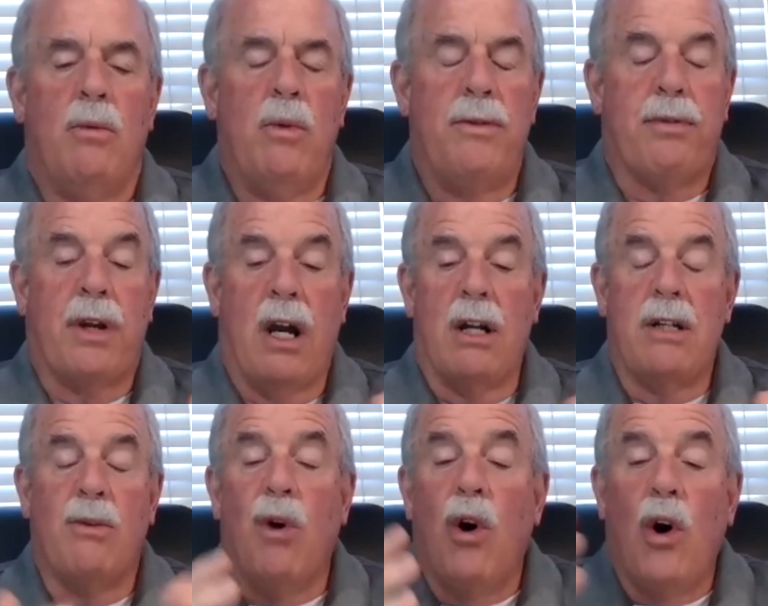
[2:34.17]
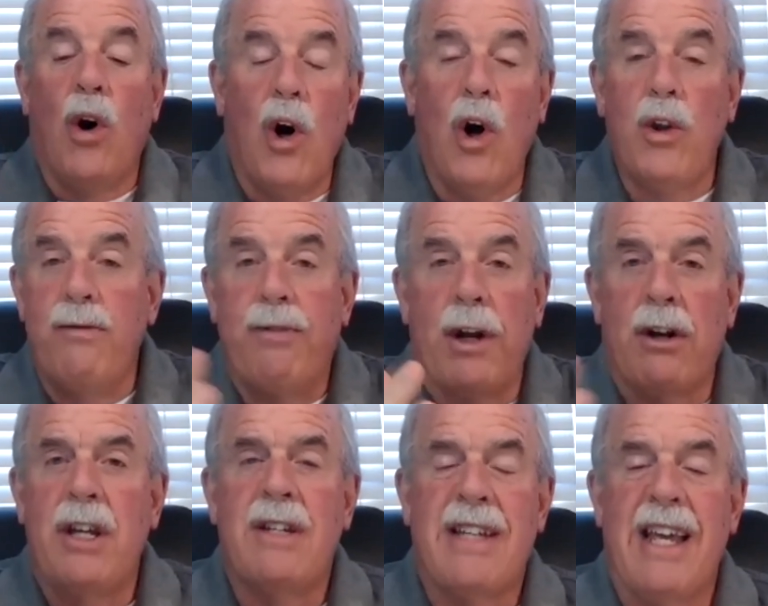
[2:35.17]
with regard to all the
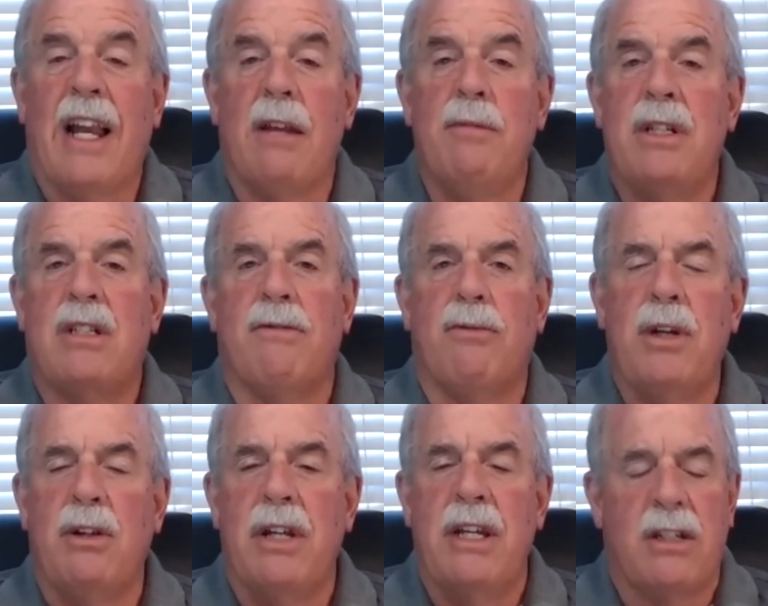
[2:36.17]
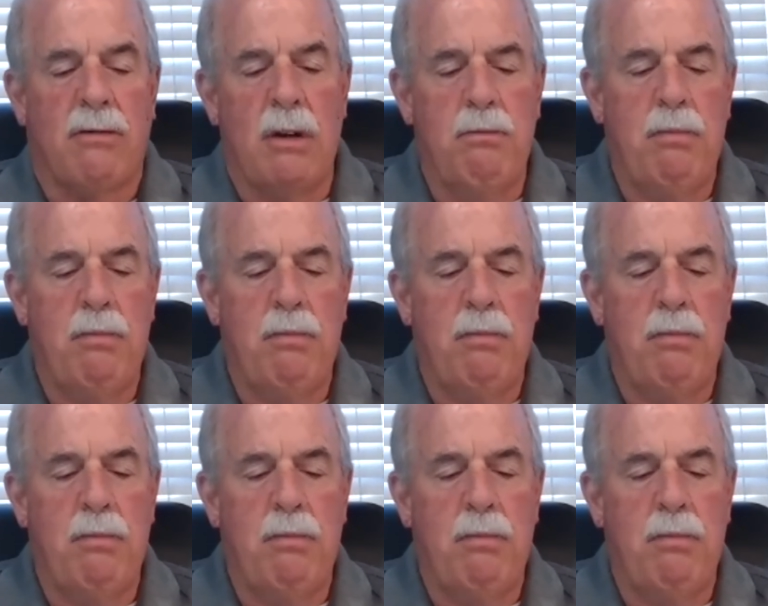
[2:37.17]
various elements of real history,